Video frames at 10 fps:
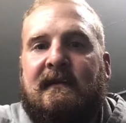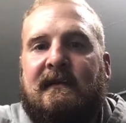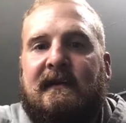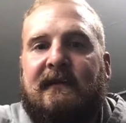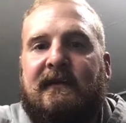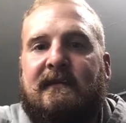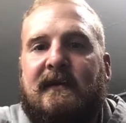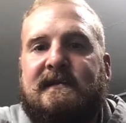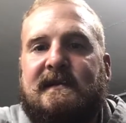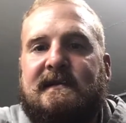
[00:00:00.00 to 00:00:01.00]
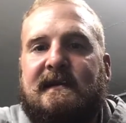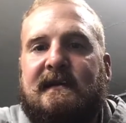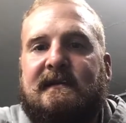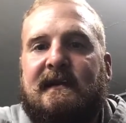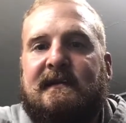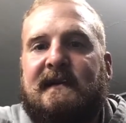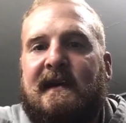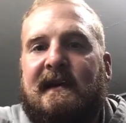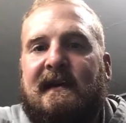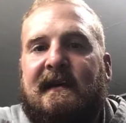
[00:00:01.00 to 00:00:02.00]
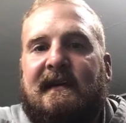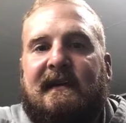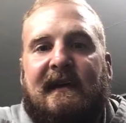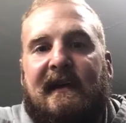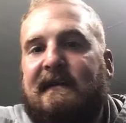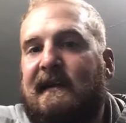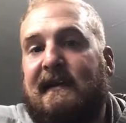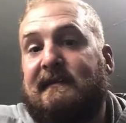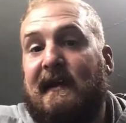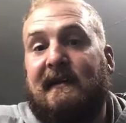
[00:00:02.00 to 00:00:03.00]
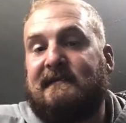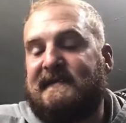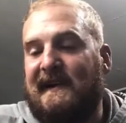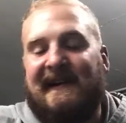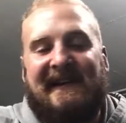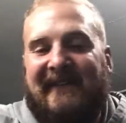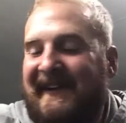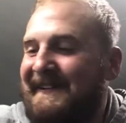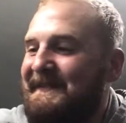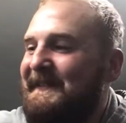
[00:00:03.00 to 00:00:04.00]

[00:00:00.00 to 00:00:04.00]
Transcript: Definite budget sight thing. Yeah. I'm sorry, man.